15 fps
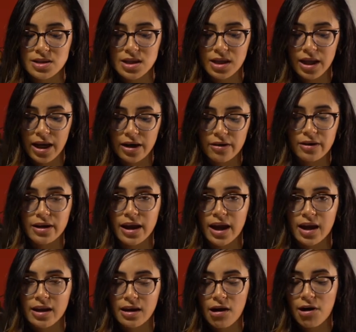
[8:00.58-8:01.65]
to layer
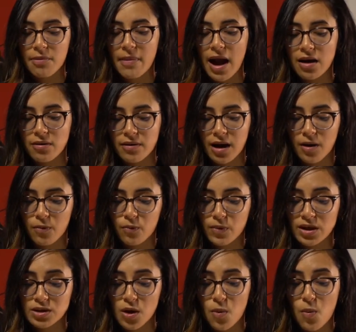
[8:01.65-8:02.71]
again our background,
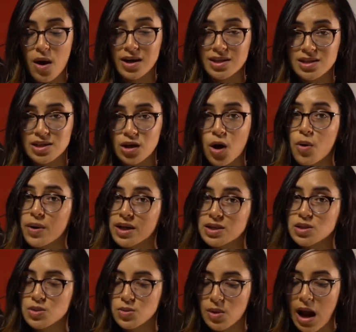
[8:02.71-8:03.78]
we don't want it to go
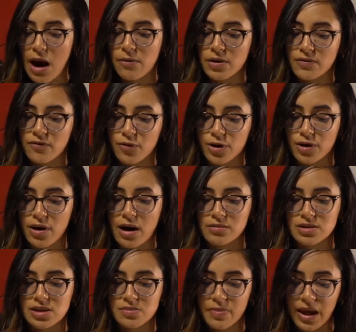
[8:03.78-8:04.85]
into our
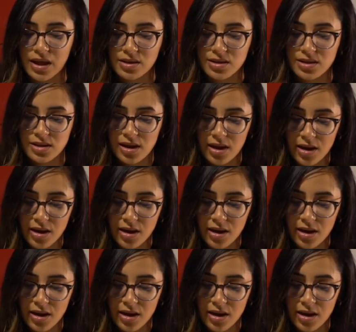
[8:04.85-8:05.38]
foreground space.